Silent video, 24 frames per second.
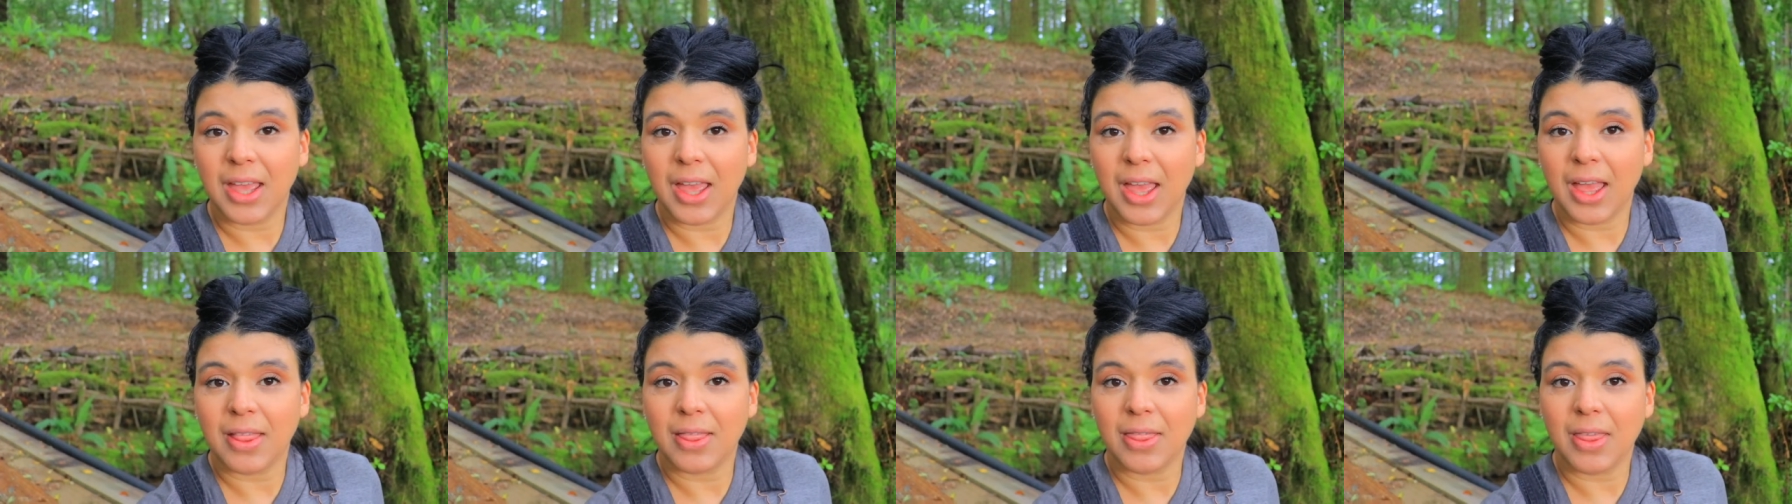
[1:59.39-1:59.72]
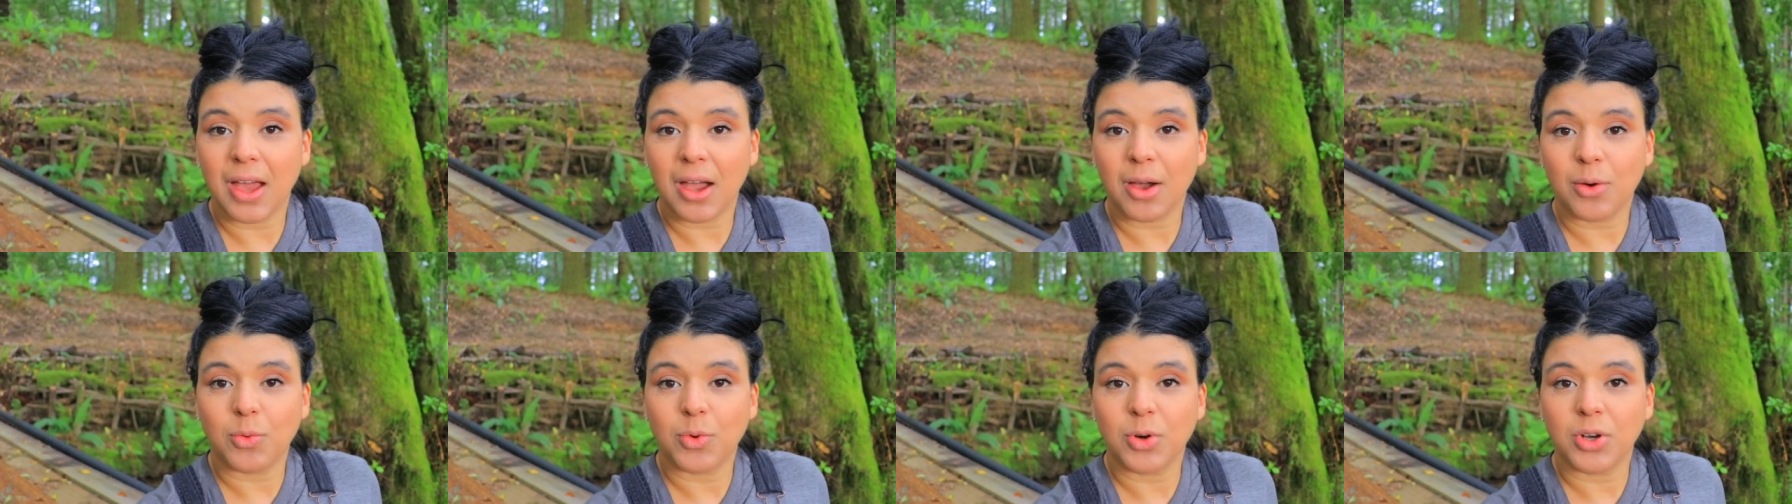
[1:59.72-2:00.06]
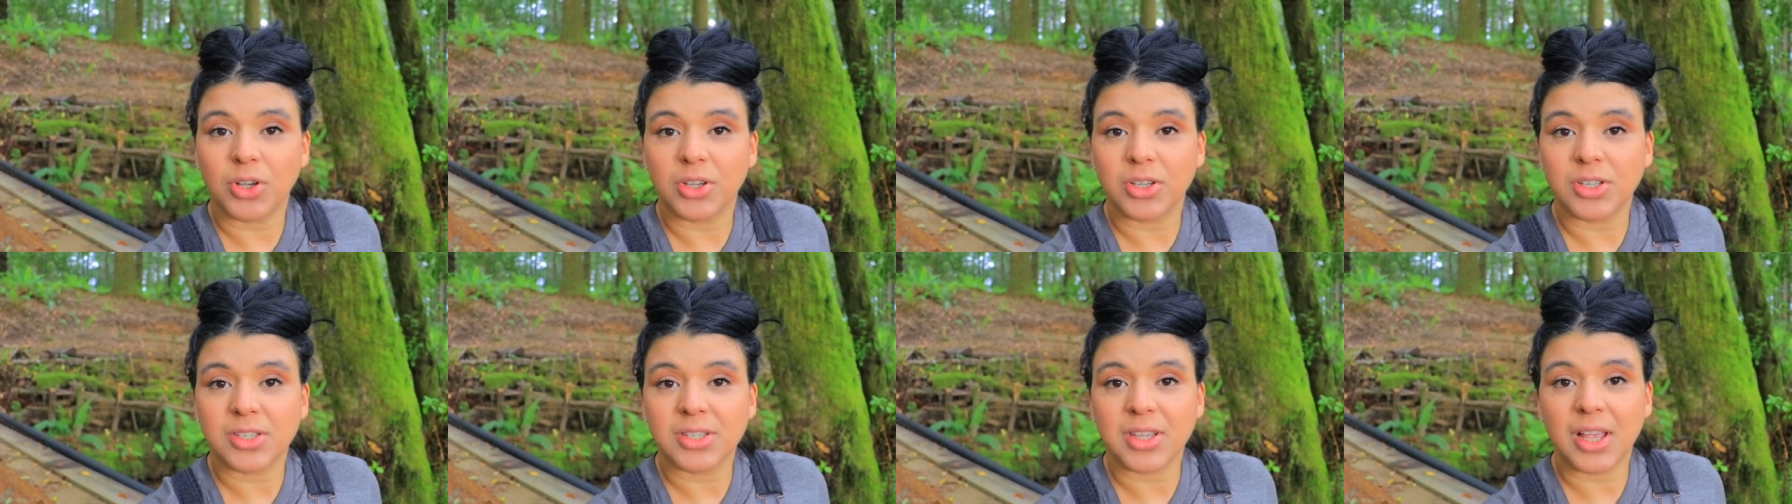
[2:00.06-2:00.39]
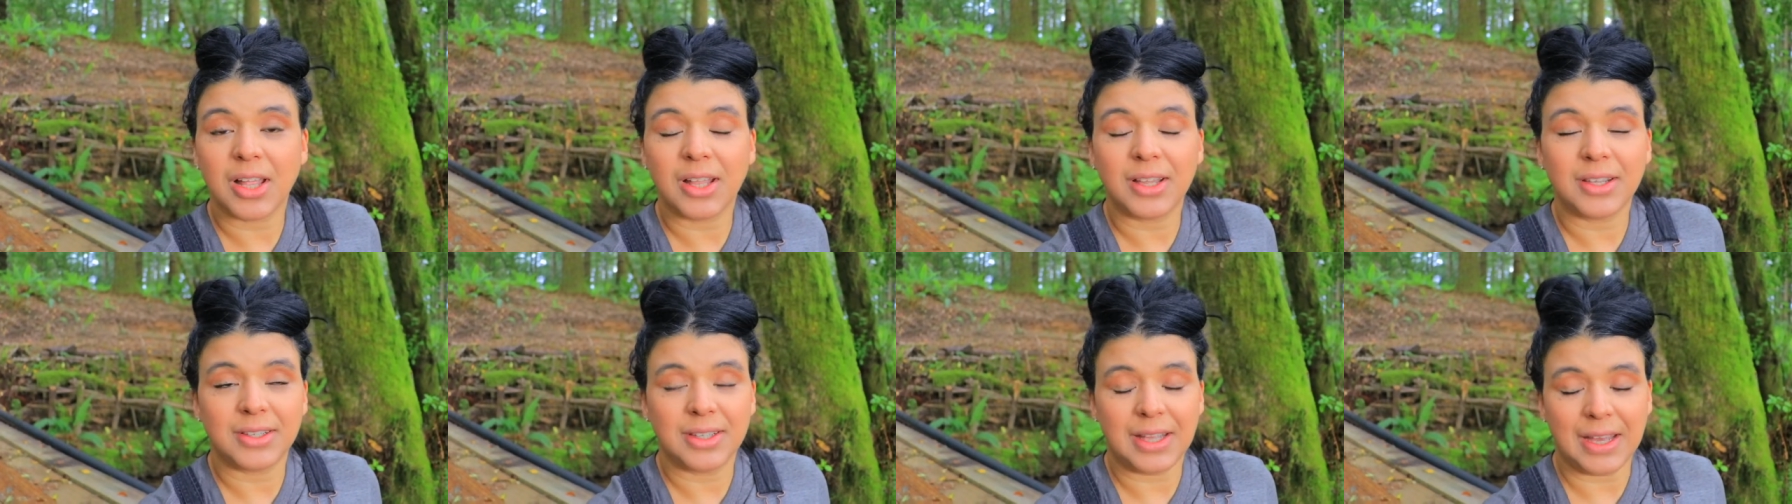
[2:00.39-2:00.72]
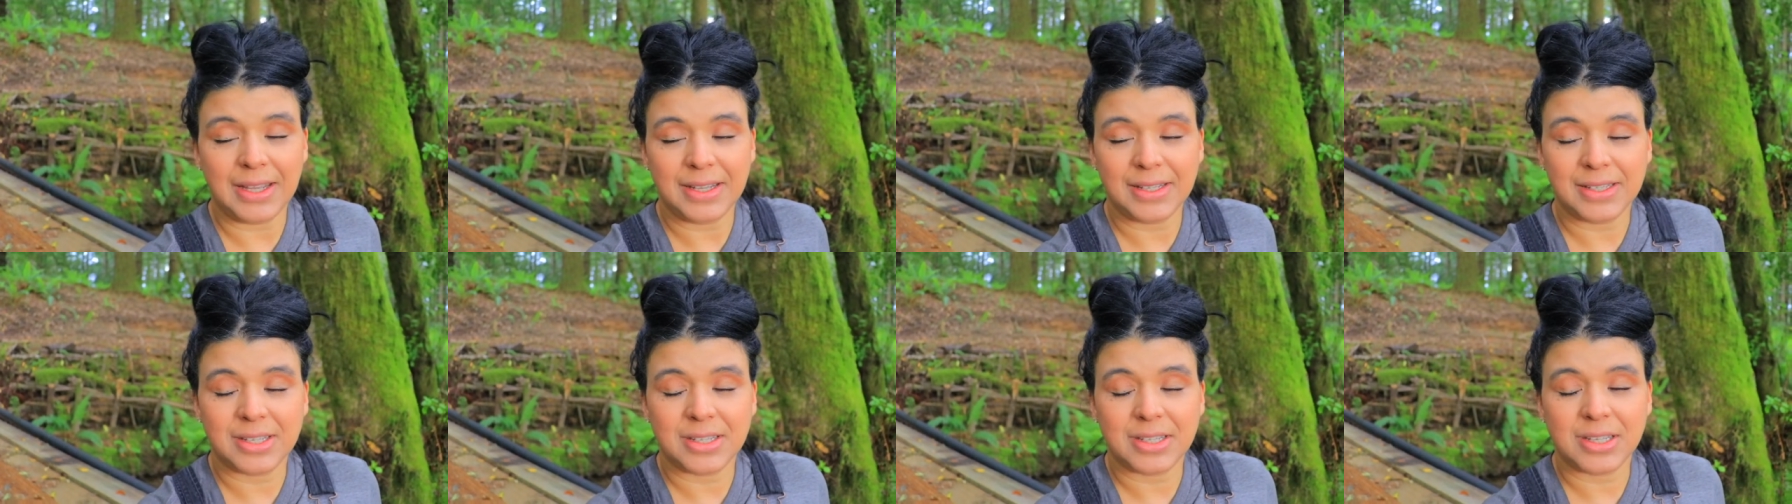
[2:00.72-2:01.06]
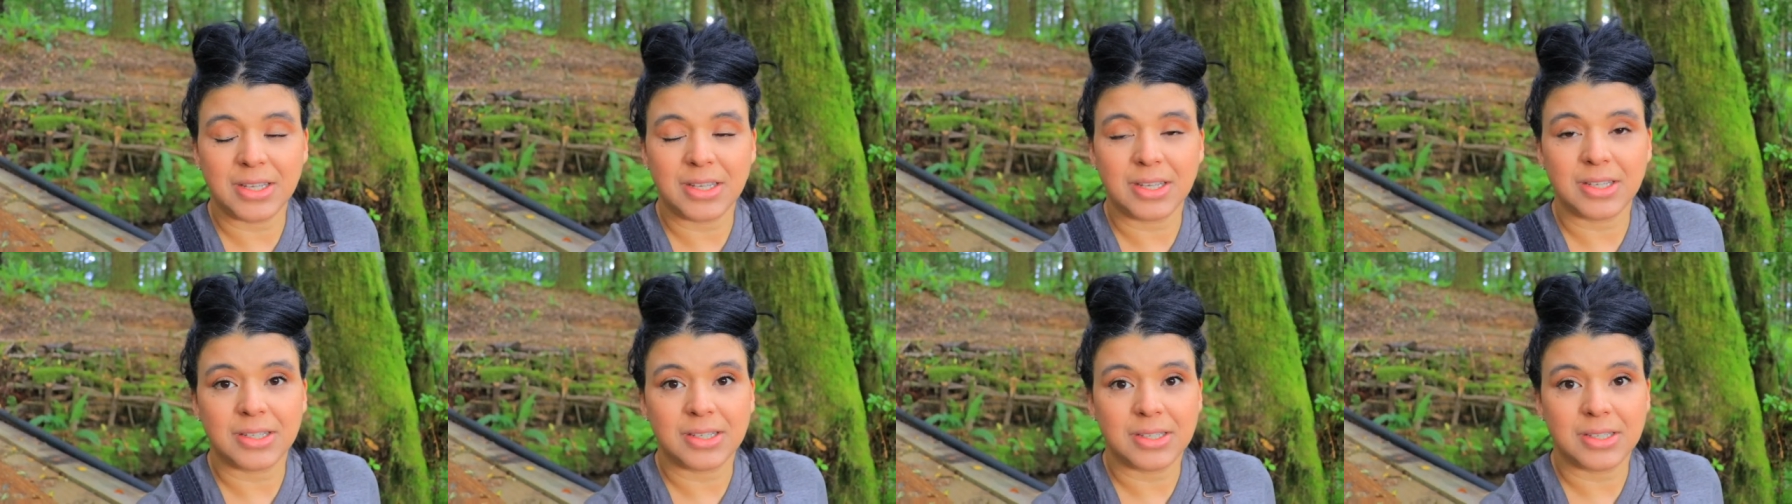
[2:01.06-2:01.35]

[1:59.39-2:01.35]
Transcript: and that was last